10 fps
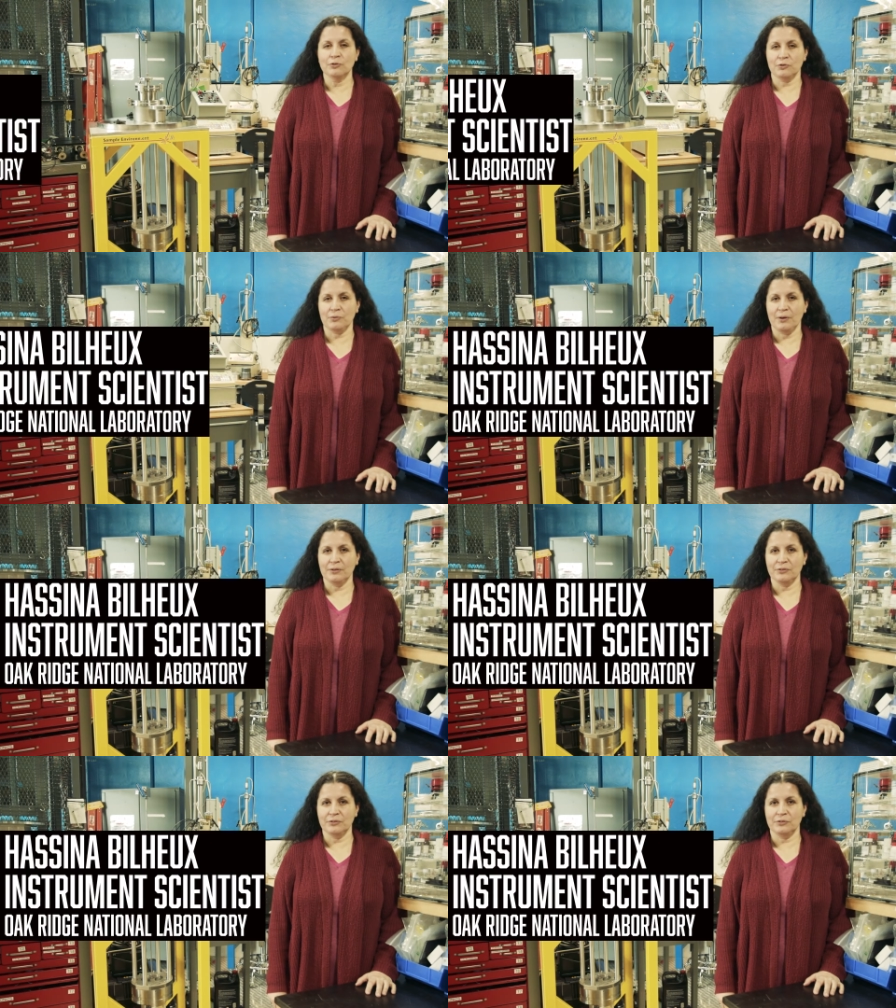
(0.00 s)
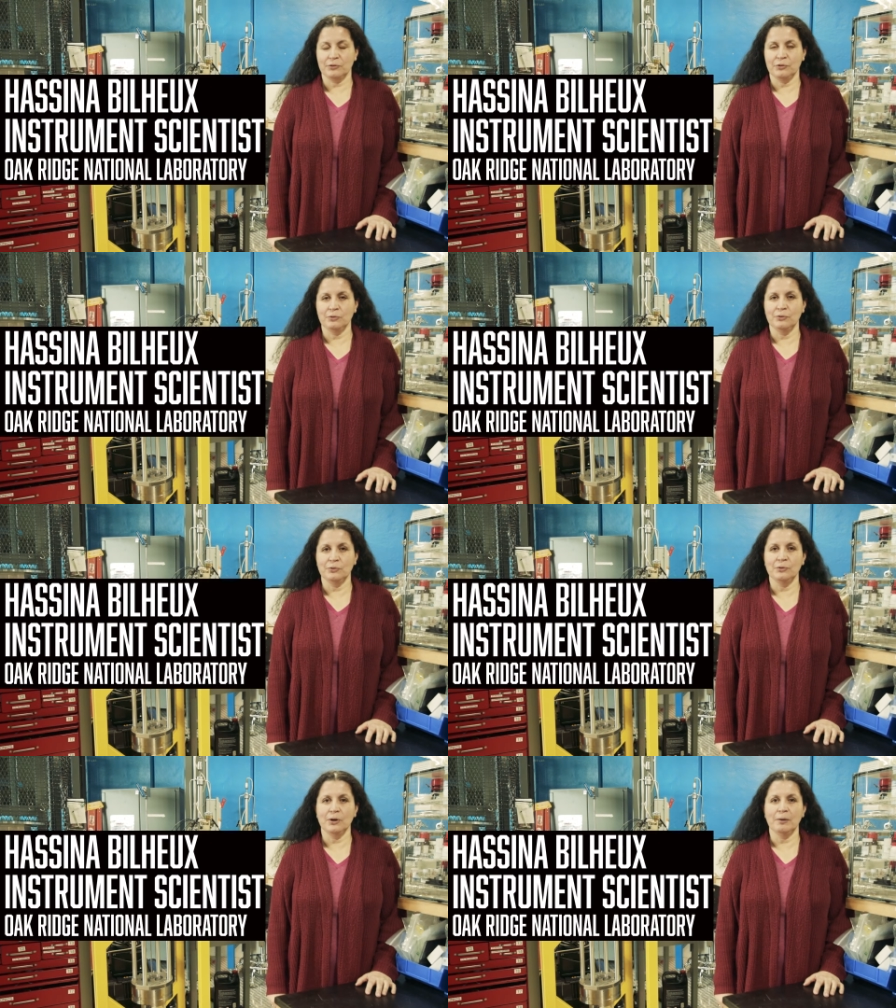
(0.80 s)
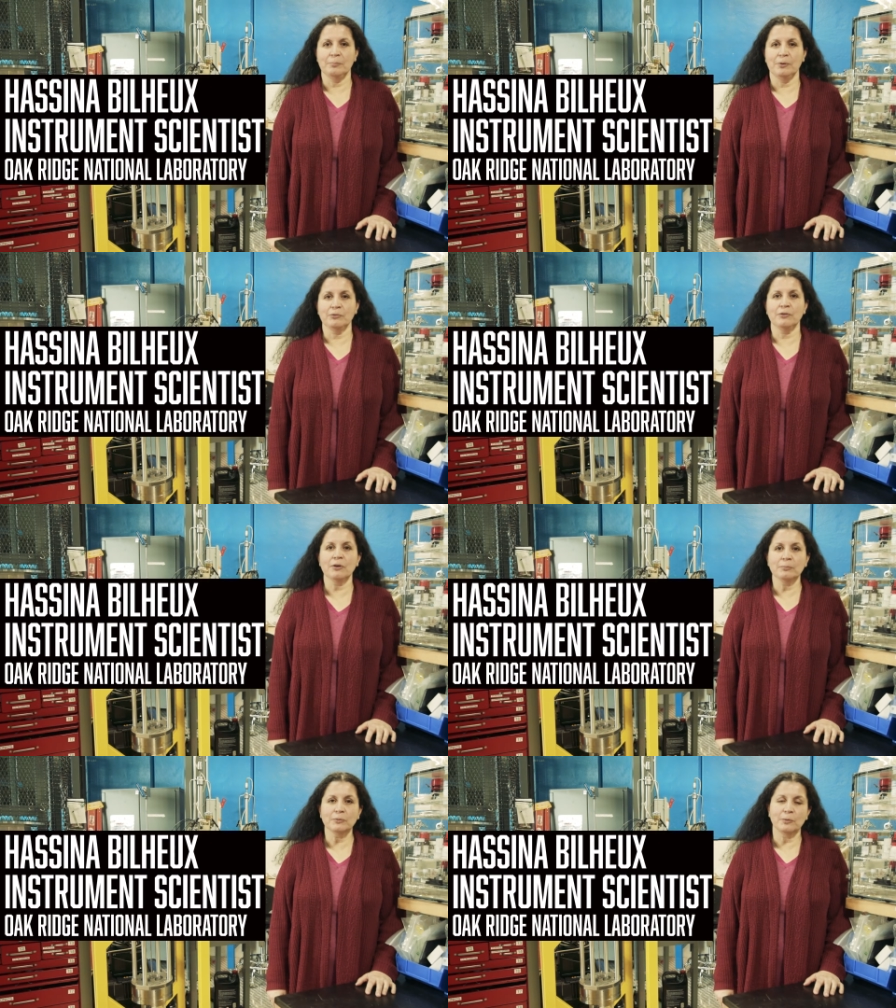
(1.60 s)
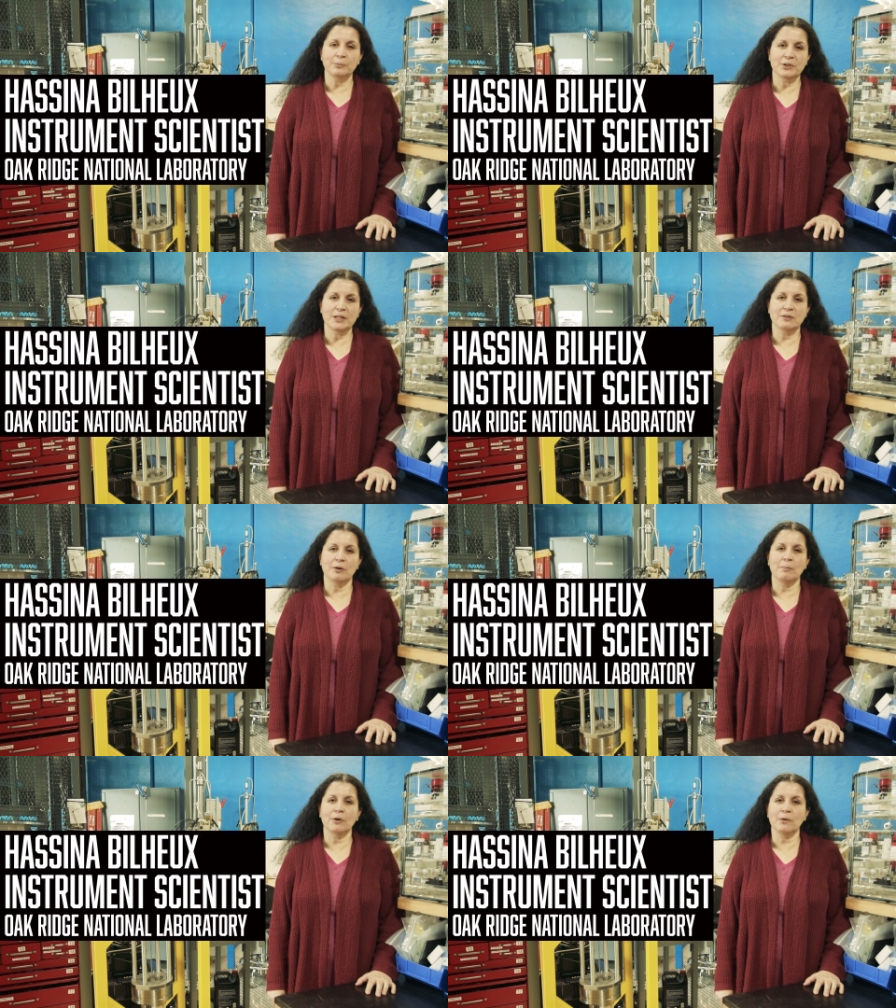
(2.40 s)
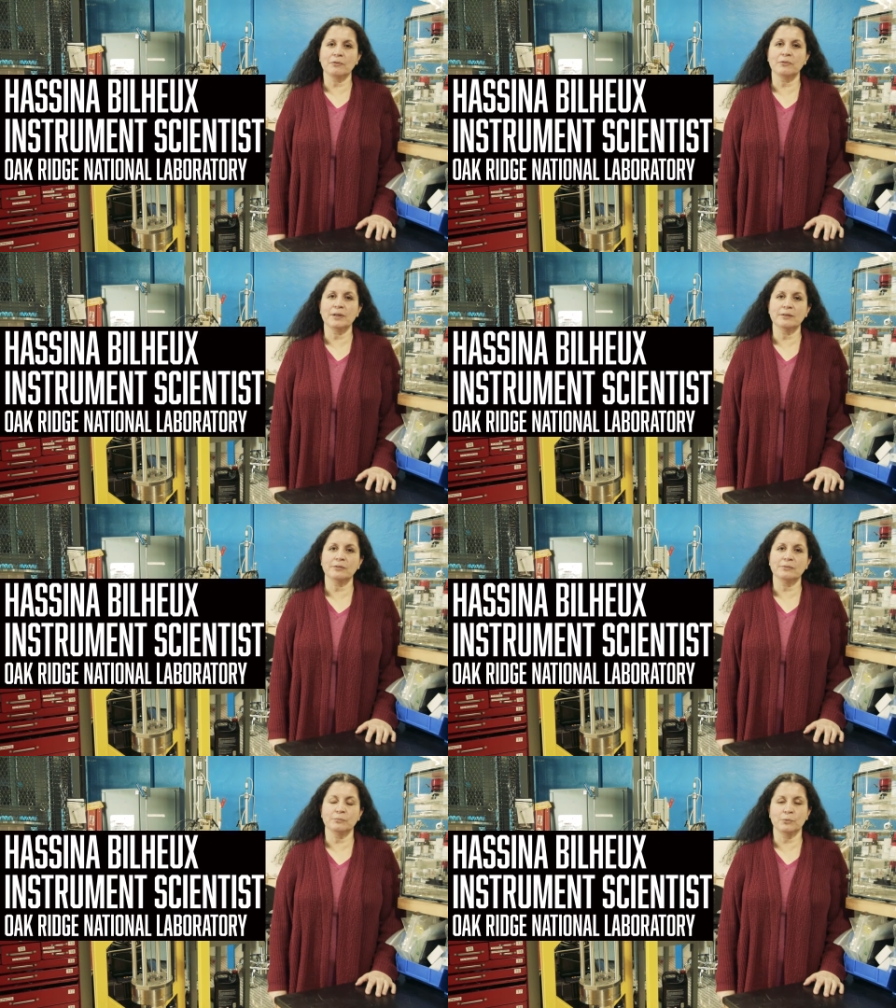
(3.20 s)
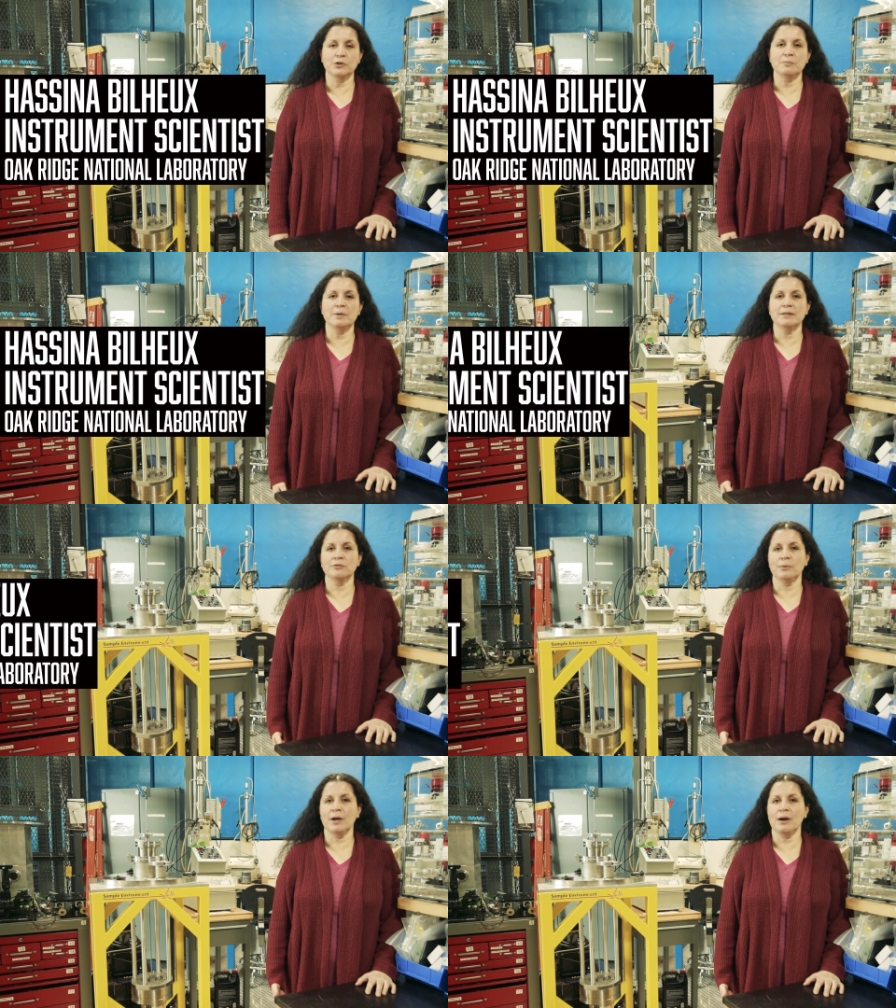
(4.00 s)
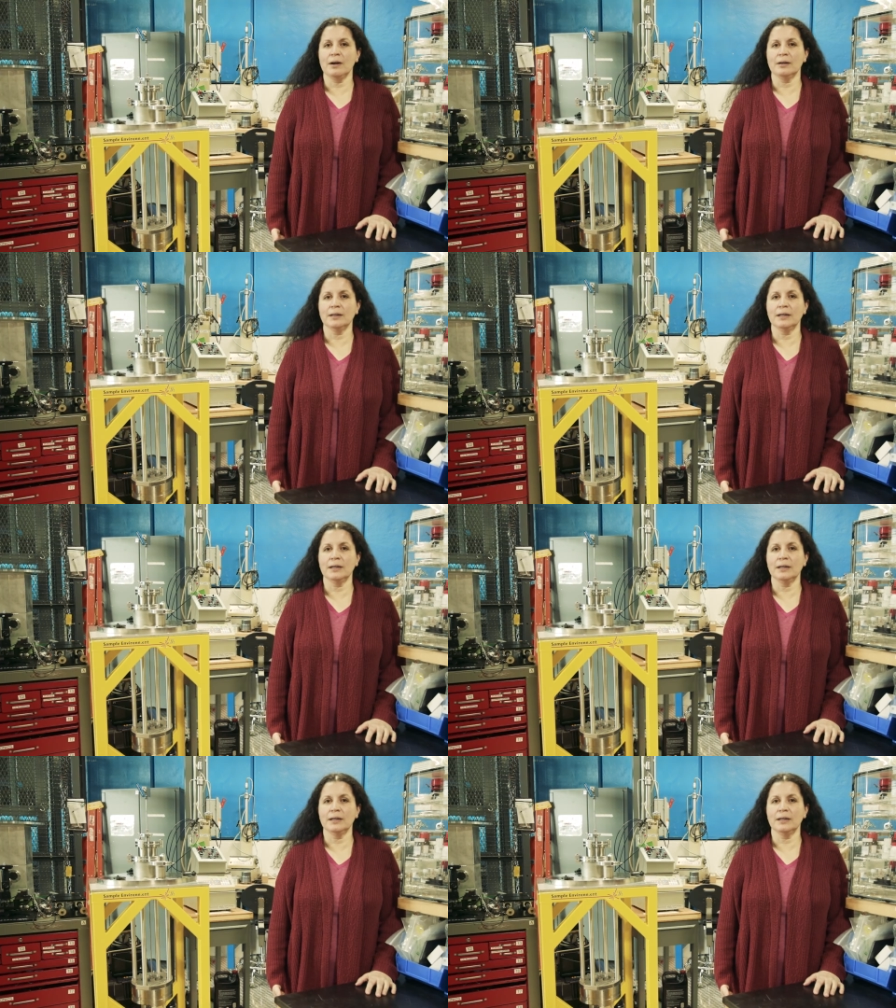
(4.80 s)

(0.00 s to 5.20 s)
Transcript: electrons to uh, perform computed tomographies, which means we are